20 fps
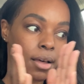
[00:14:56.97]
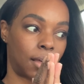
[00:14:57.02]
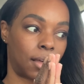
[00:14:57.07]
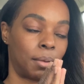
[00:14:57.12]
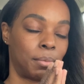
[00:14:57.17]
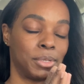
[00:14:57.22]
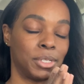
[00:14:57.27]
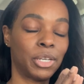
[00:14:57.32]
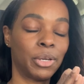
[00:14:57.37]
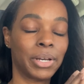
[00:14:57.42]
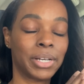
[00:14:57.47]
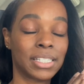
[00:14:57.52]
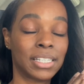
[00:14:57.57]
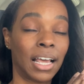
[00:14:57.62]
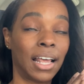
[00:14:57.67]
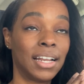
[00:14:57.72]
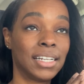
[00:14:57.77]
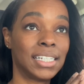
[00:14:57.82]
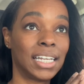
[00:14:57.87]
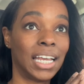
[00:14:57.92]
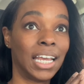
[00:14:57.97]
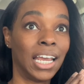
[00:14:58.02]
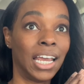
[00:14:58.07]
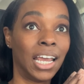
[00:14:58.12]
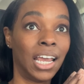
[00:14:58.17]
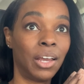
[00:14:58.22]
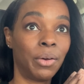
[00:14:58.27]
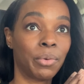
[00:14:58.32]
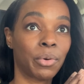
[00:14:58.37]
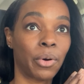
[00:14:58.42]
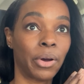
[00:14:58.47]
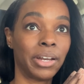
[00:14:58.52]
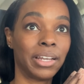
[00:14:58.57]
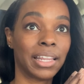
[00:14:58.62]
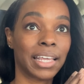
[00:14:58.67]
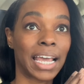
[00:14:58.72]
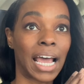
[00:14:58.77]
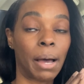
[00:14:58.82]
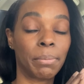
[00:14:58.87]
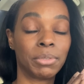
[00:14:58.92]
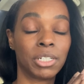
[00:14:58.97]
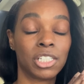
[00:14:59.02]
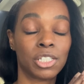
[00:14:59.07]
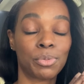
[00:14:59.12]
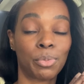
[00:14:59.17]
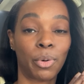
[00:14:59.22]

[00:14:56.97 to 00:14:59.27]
I'm so excited to eat. We're going to the Captain's